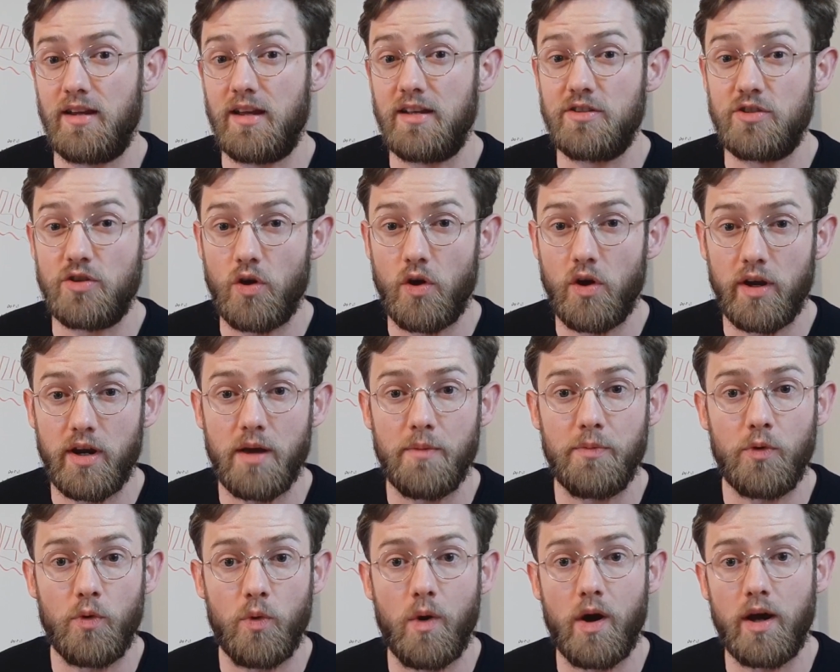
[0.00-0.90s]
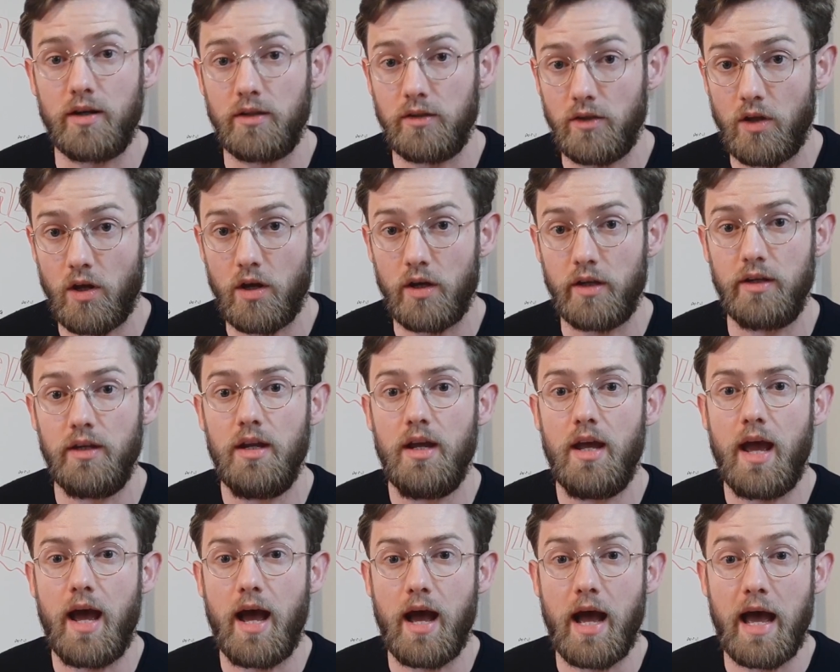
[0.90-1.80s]
it's gone up quite a lot
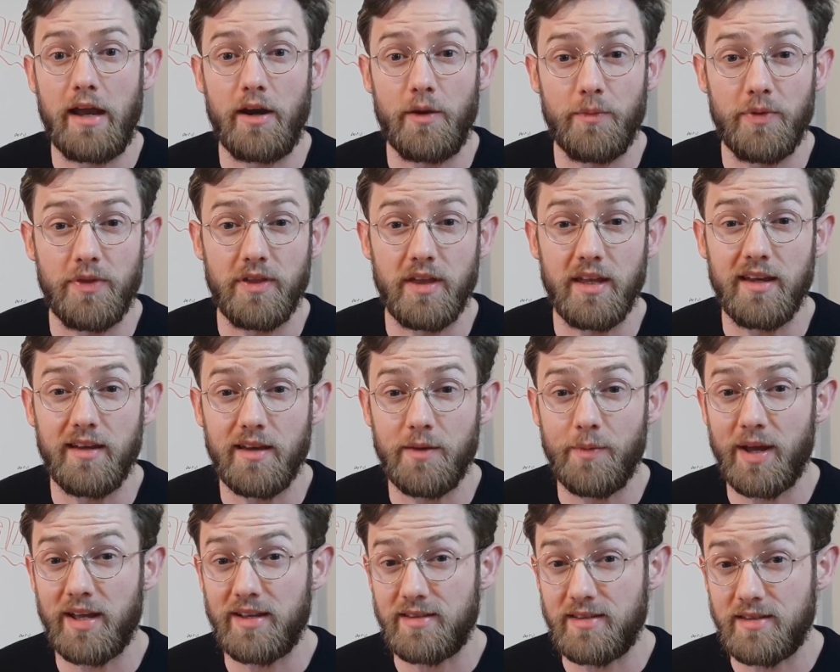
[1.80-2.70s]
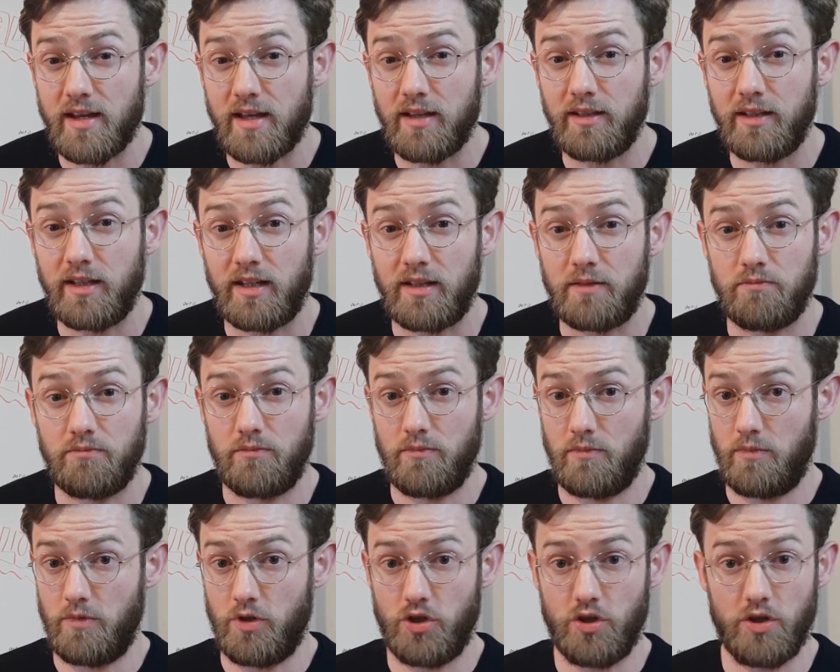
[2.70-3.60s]
and I'm thinking about selling it.
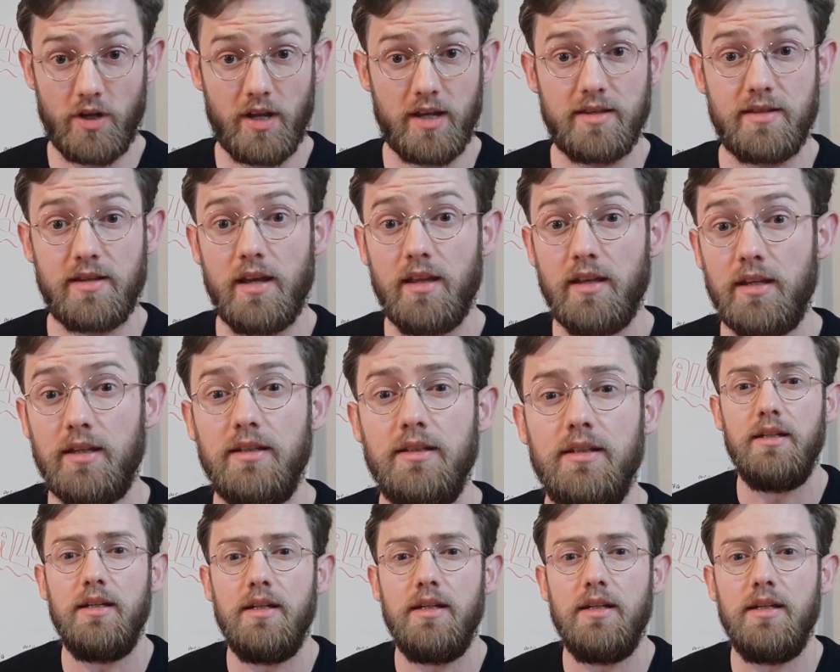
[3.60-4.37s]
Should I sell it?